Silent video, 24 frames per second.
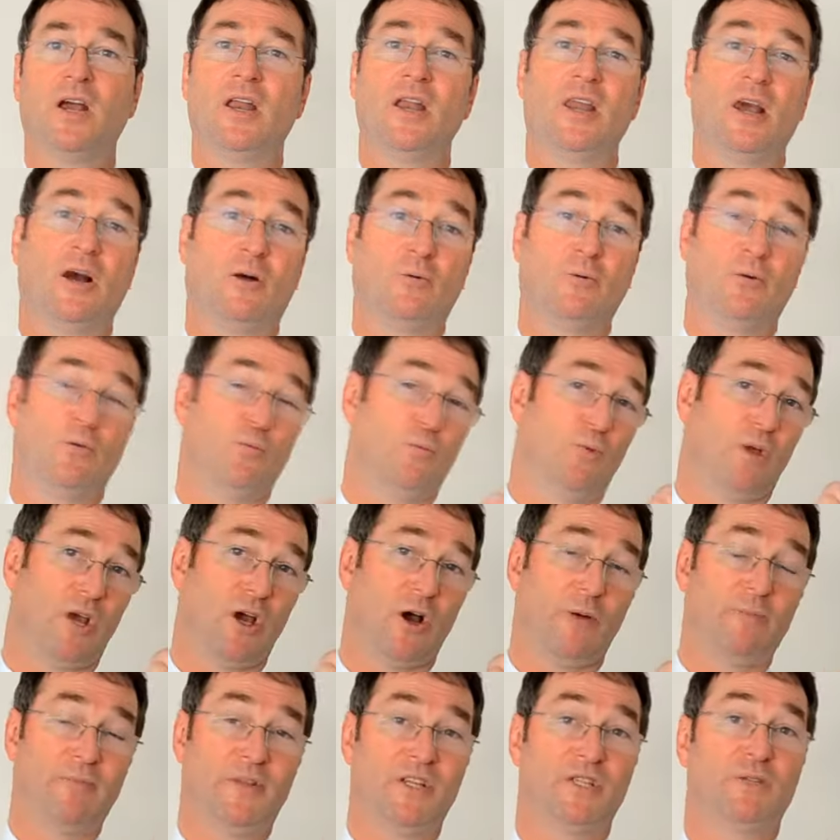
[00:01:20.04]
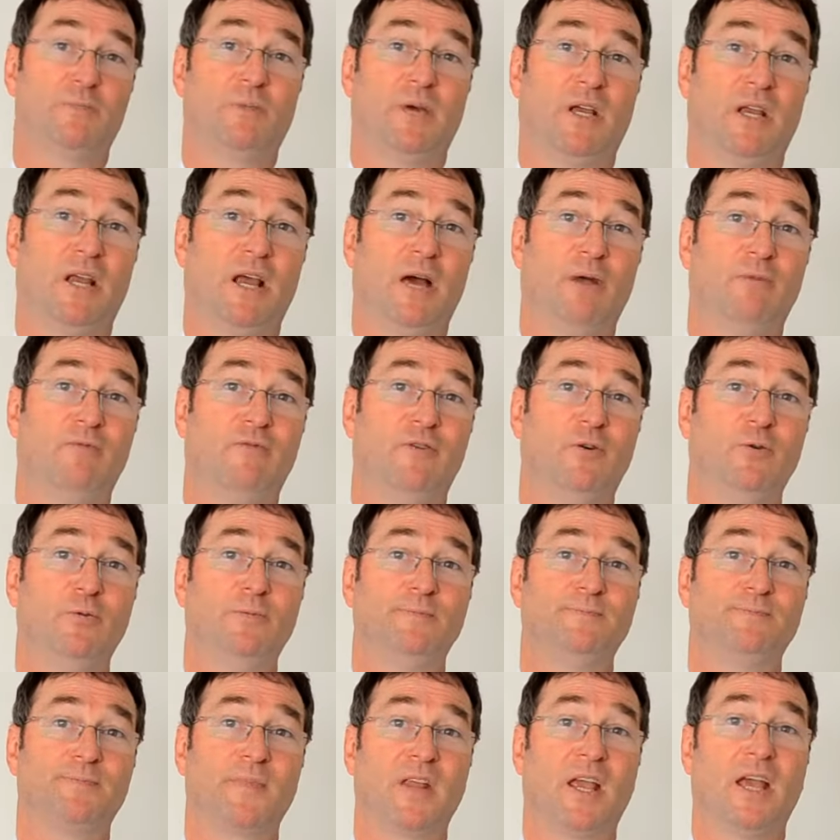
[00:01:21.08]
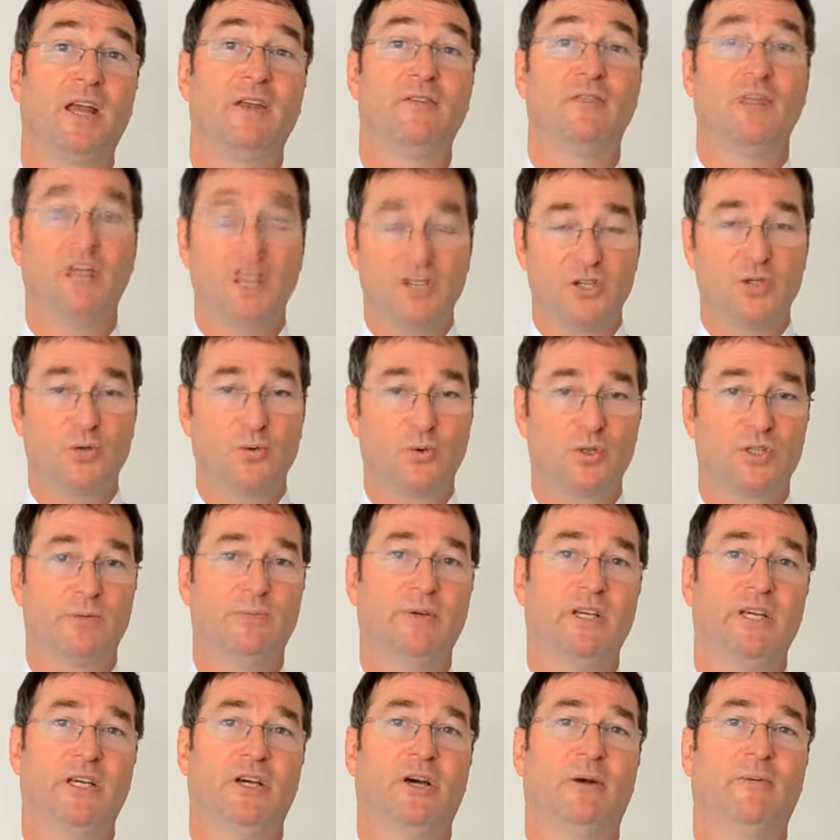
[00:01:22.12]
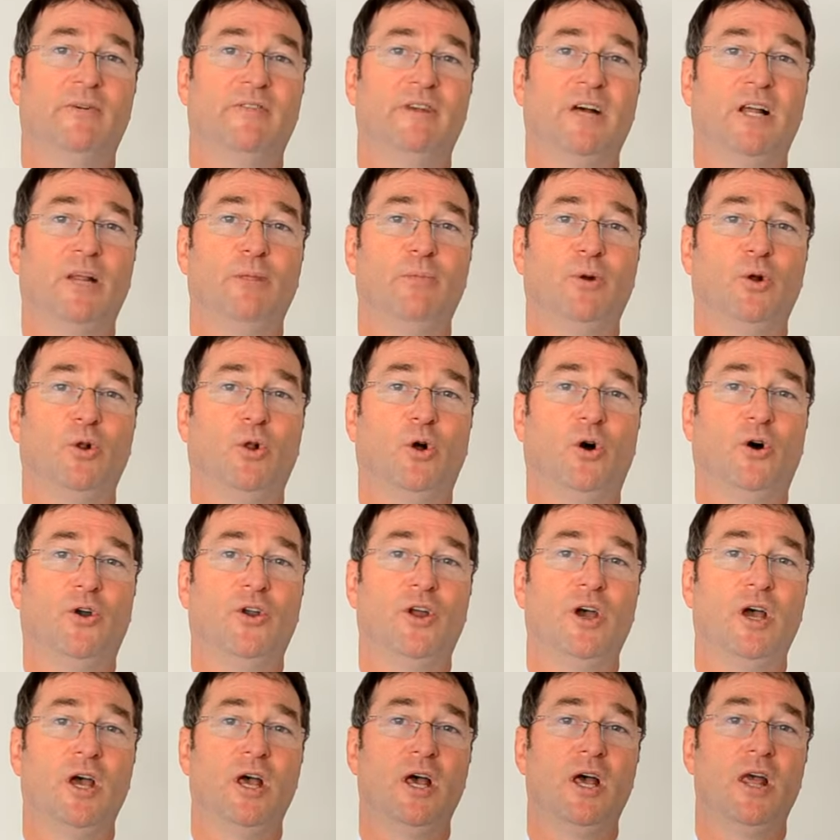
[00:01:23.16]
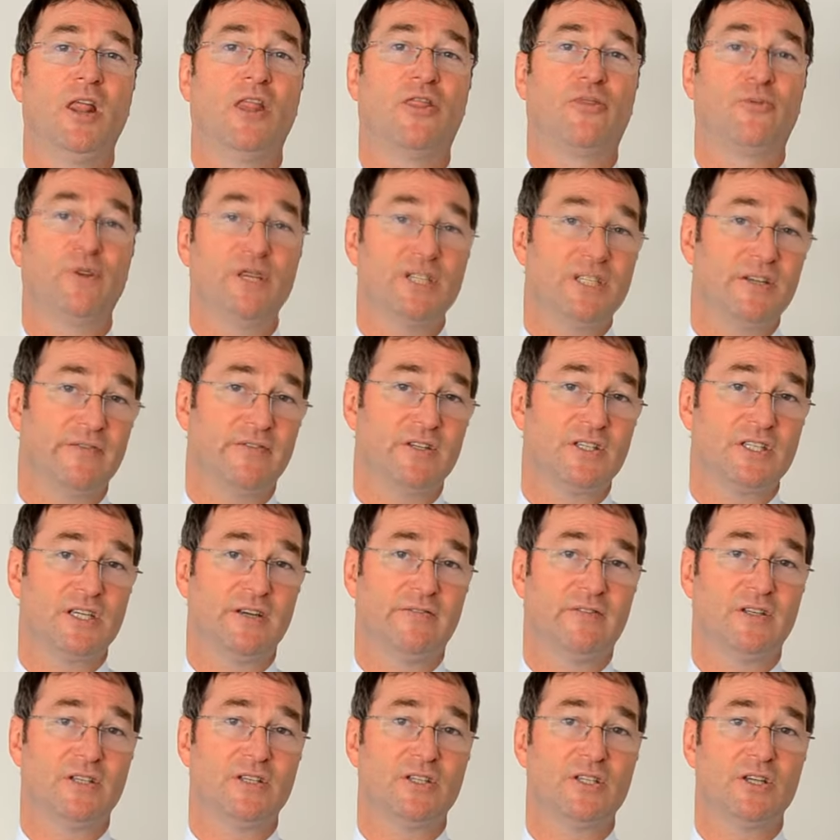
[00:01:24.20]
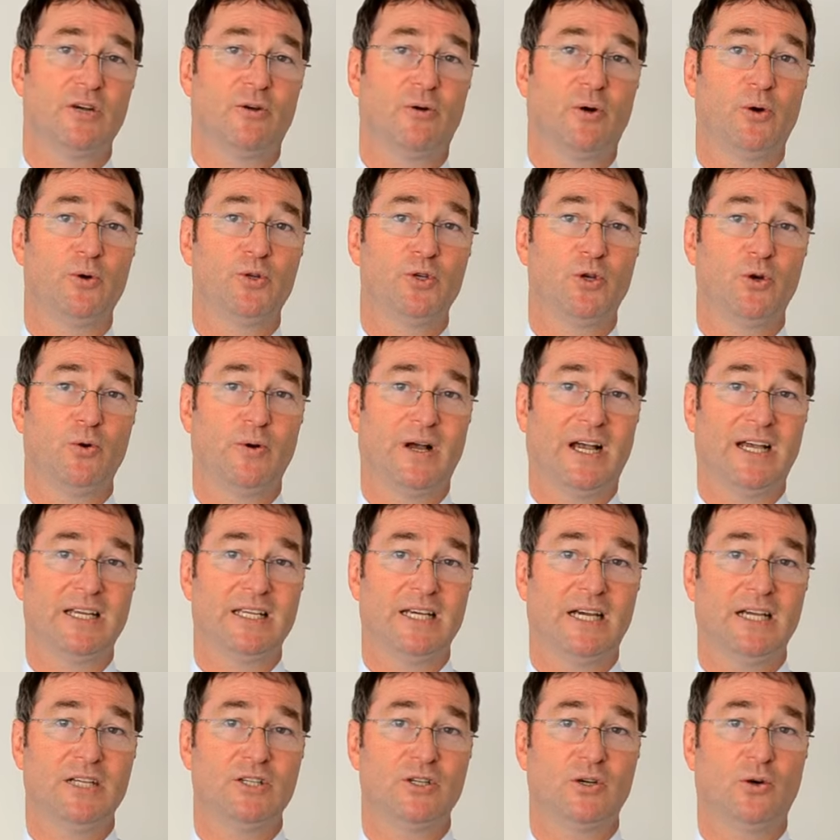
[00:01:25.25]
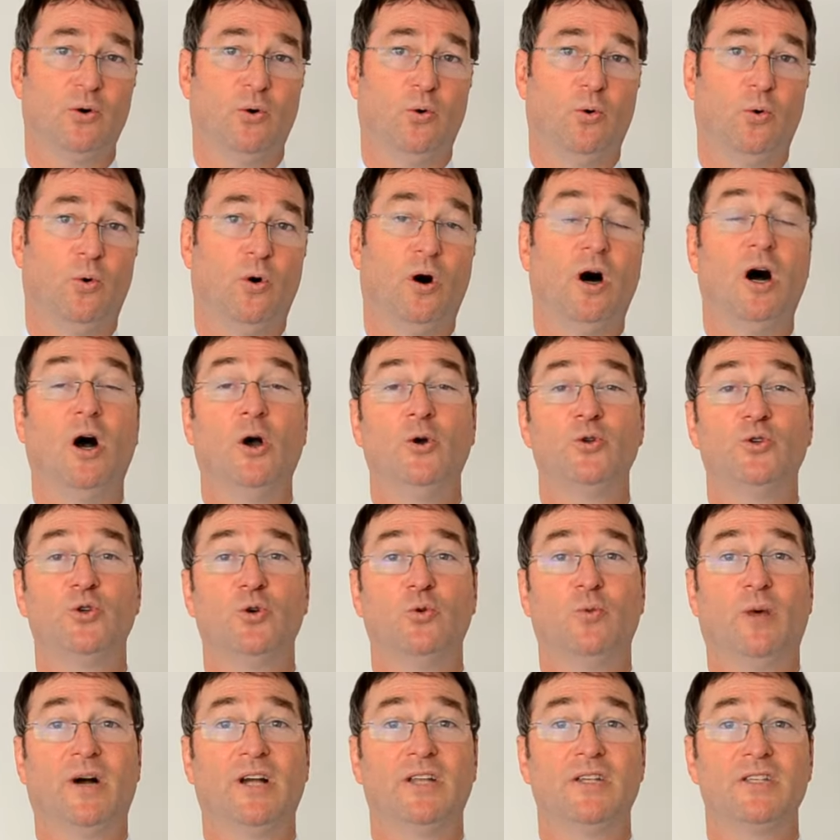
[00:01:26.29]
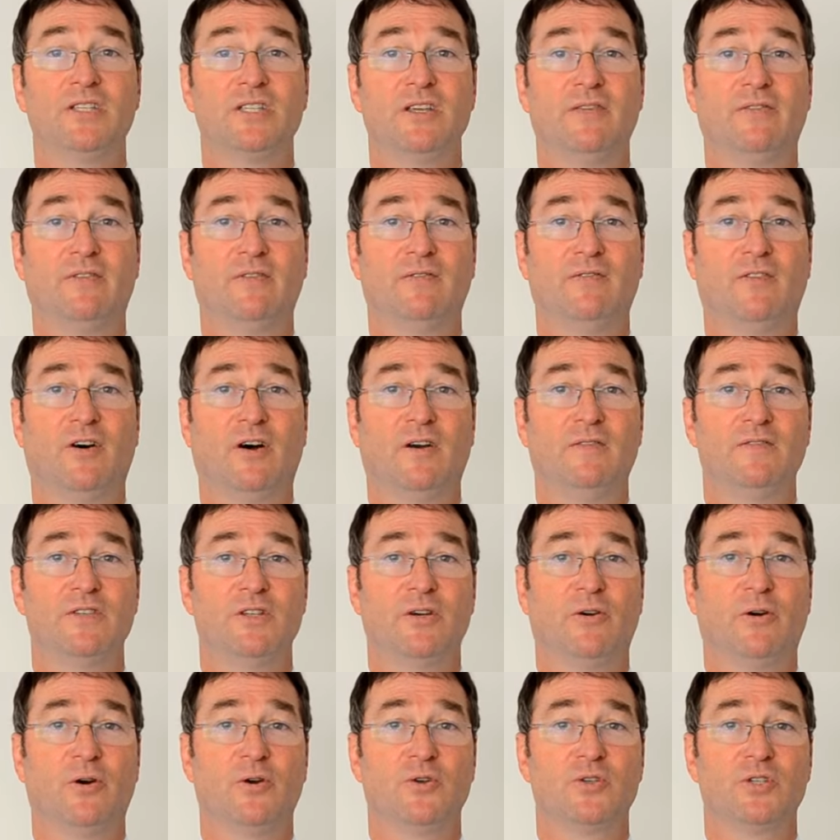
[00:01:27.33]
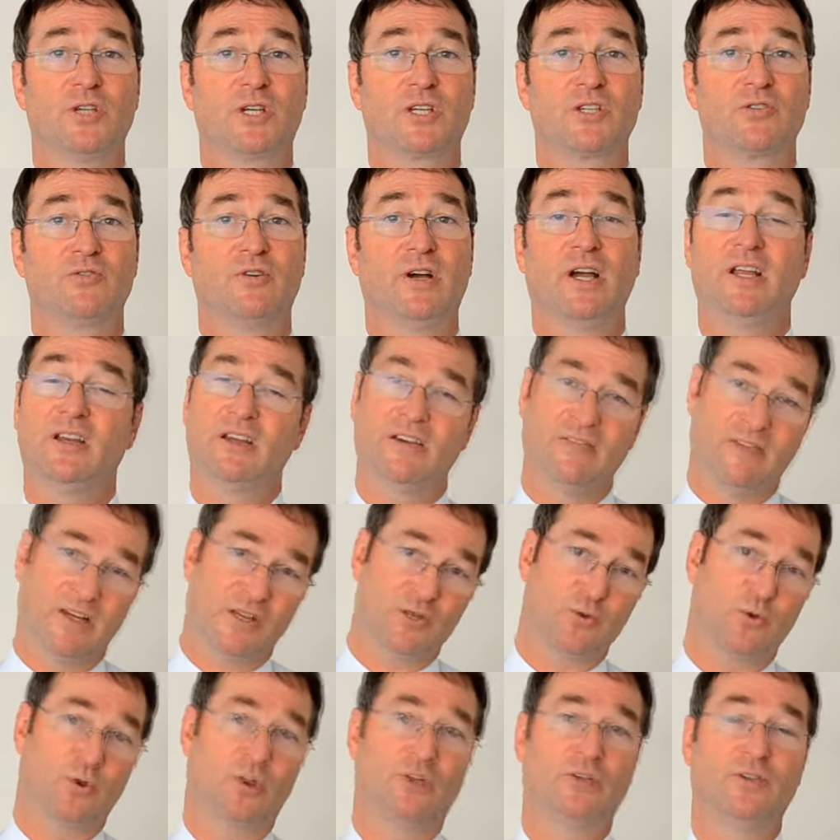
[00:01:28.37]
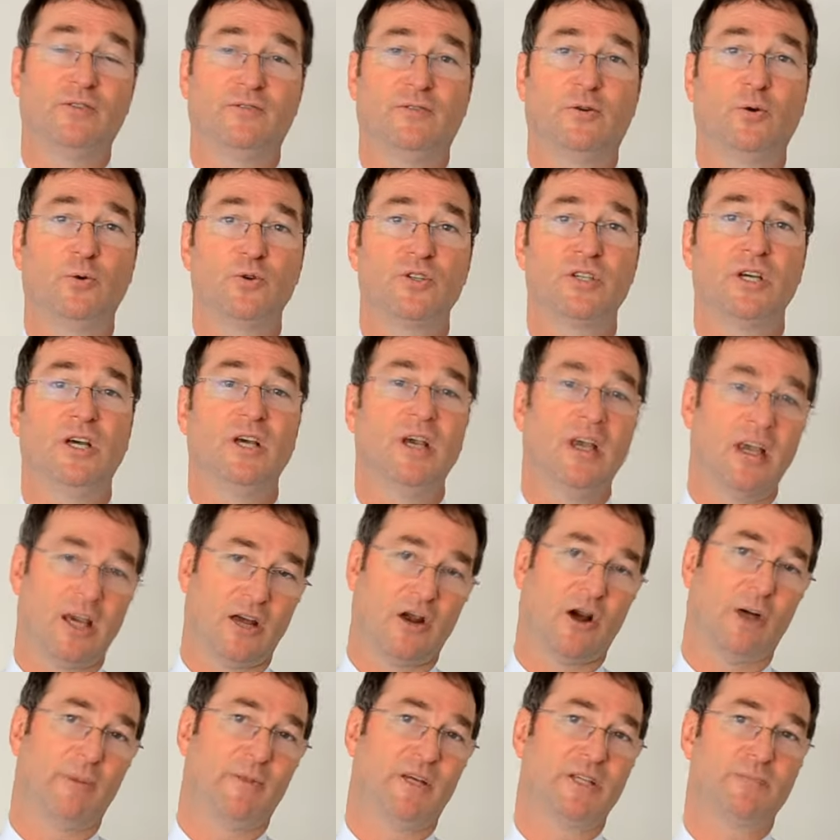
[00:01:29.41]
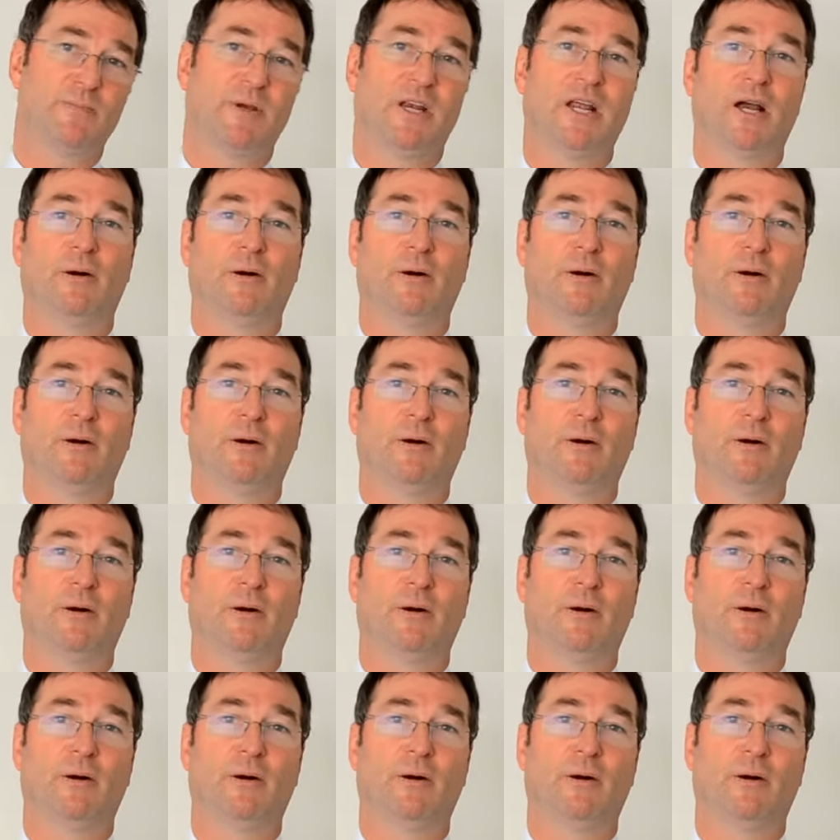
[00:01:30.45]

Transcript: Now, we hope that's been helpful, and if you need to talk to me, I'm available on three seven seven, zero two eight eight or zero two one, seven five zero, six three eight, and that's Auckland, of course, and I hope that's been